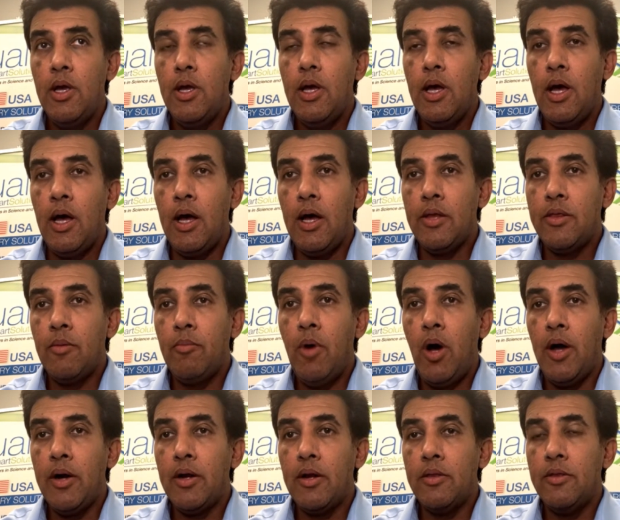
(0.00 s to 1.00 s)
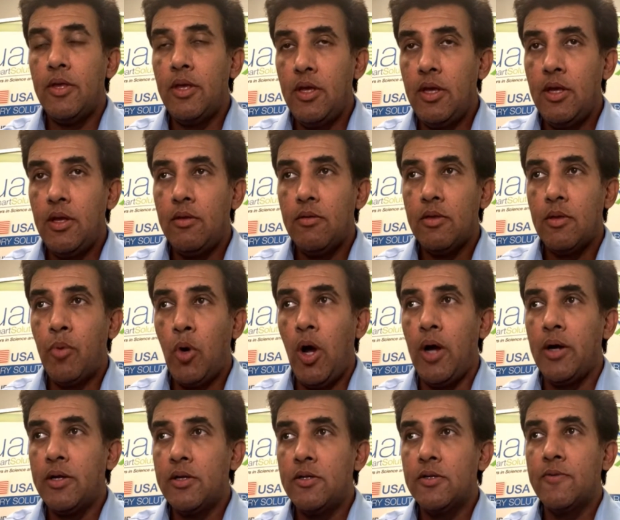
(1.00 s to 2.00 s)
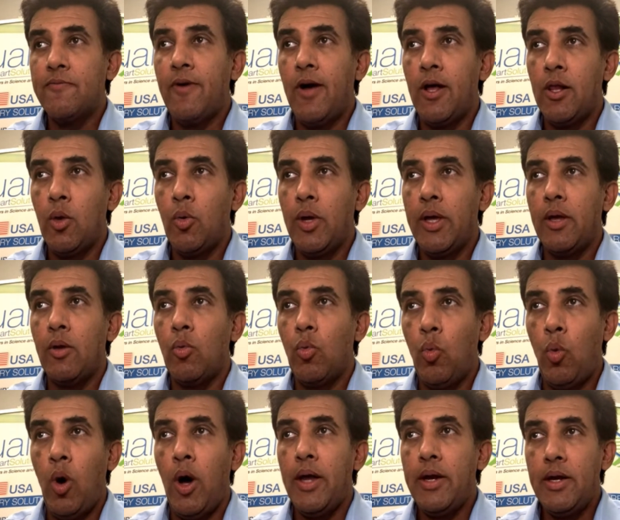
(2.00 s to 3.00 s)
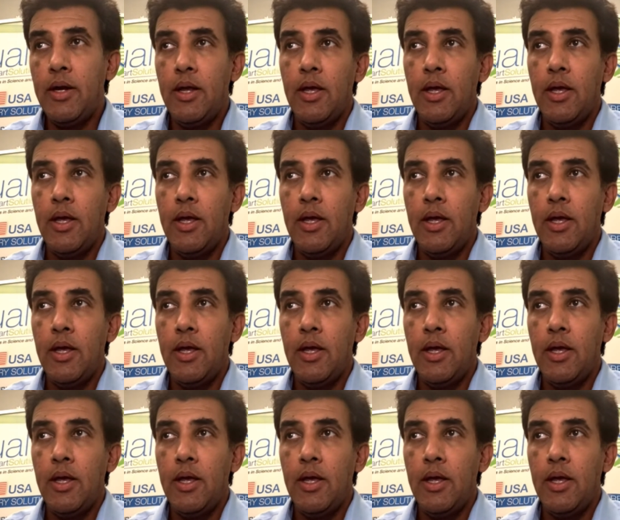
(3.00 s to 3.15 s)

the product is following one